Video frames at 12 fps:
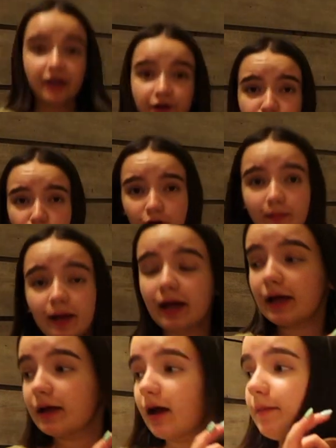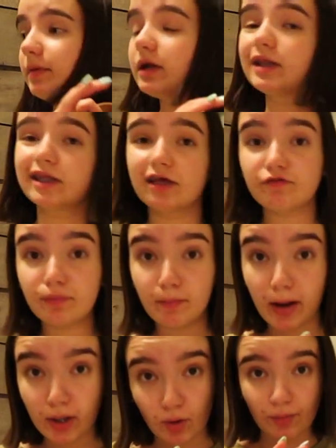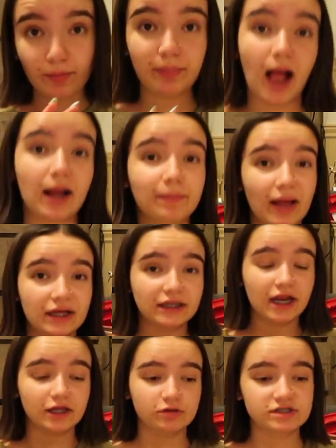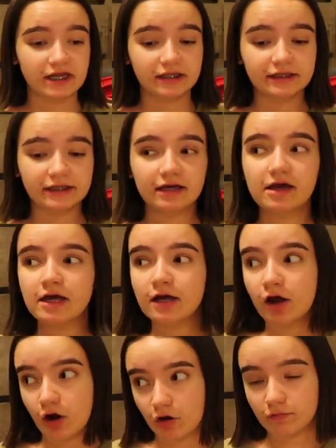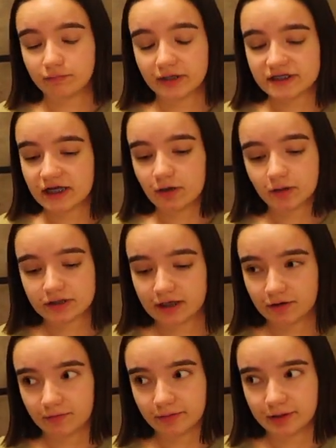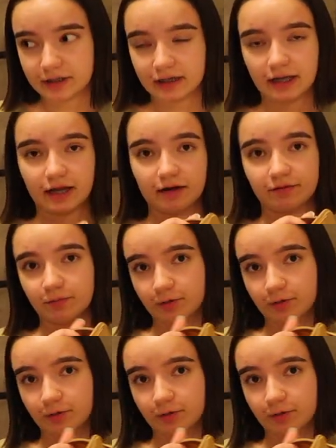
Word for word: carry-on bag. I'm gonna leave my normal black bag that I use daily home because I don't want to get it ruined, and